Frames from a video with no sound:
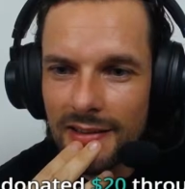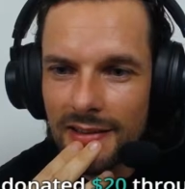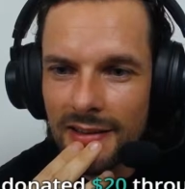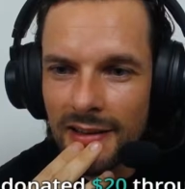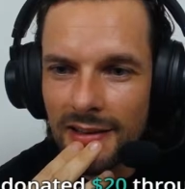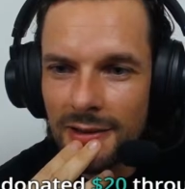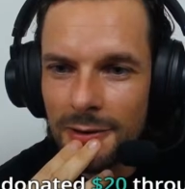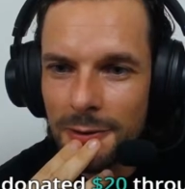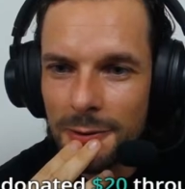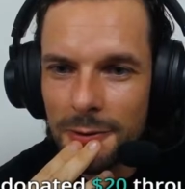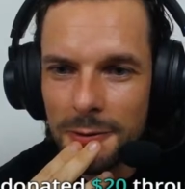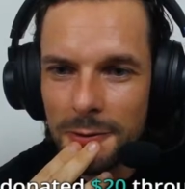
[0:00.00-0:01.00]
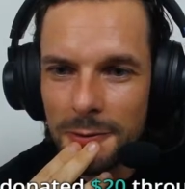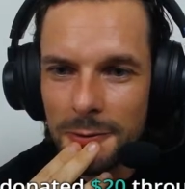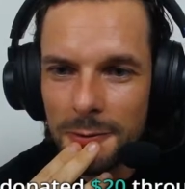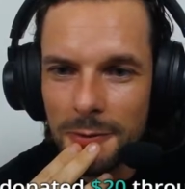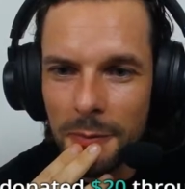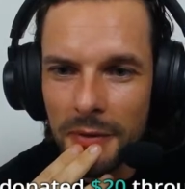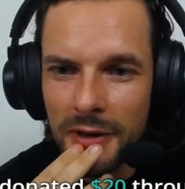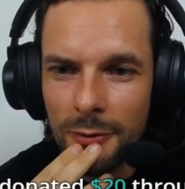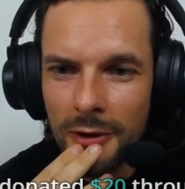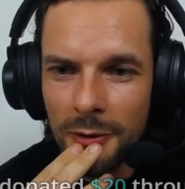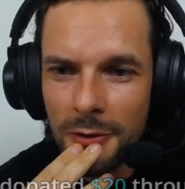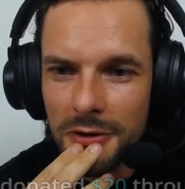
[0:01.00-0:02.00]
Thank you,
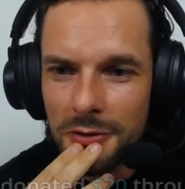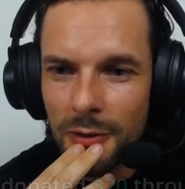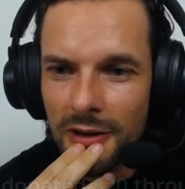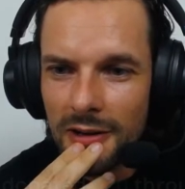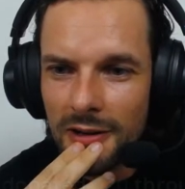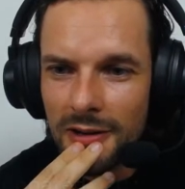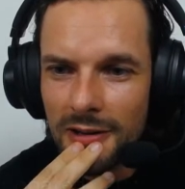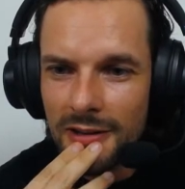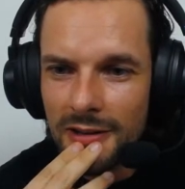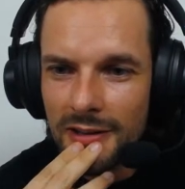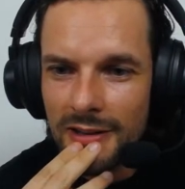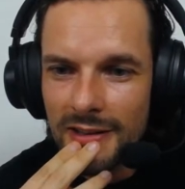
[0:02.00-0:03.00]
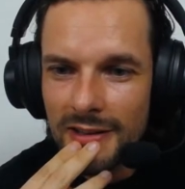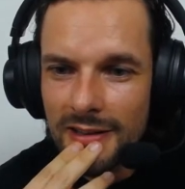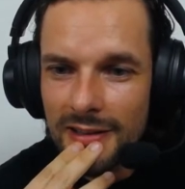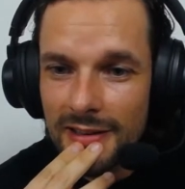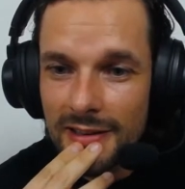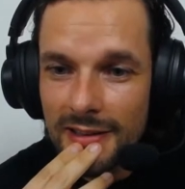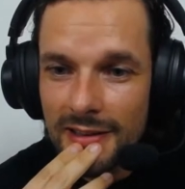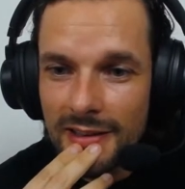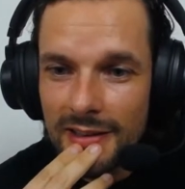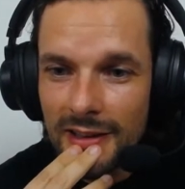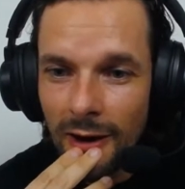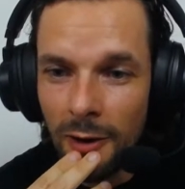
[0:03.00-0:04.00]
Ramiro, as well.
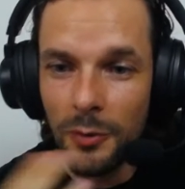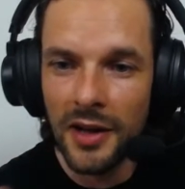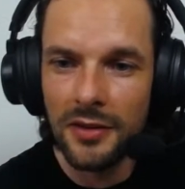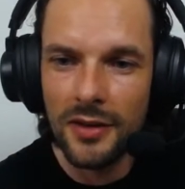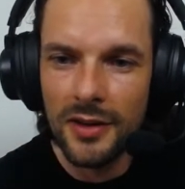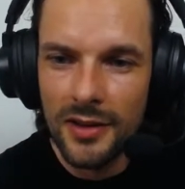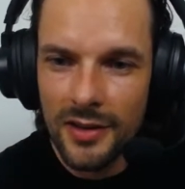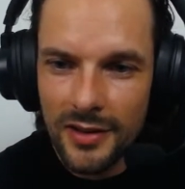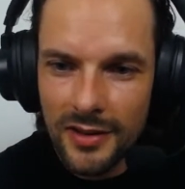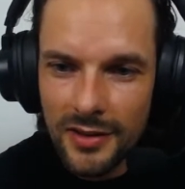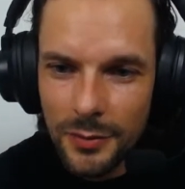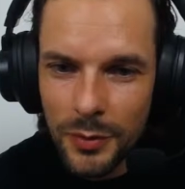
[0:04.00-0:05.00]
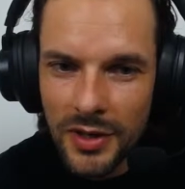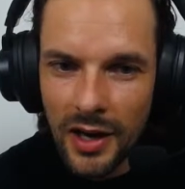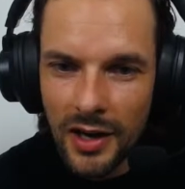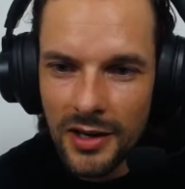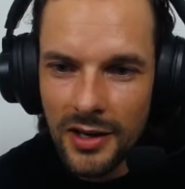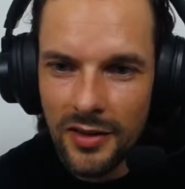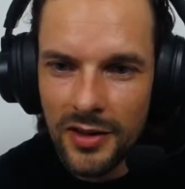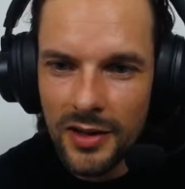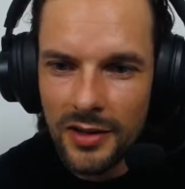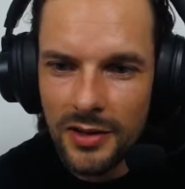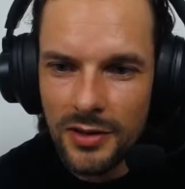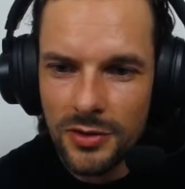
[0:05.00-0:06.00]
Oh, and we got
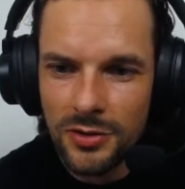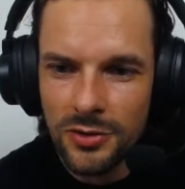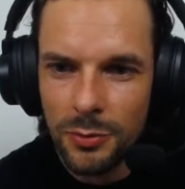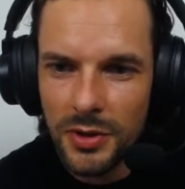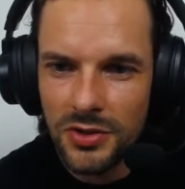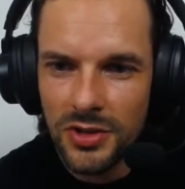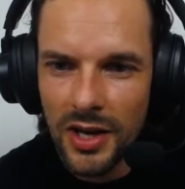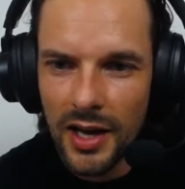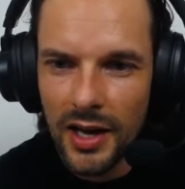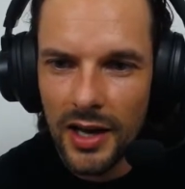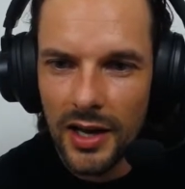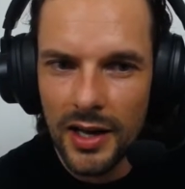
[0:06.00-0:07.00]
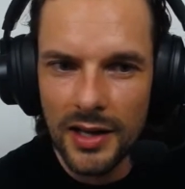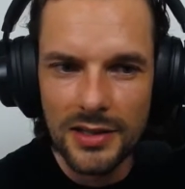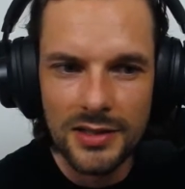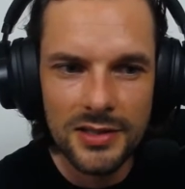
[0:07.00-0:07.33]
another super chat.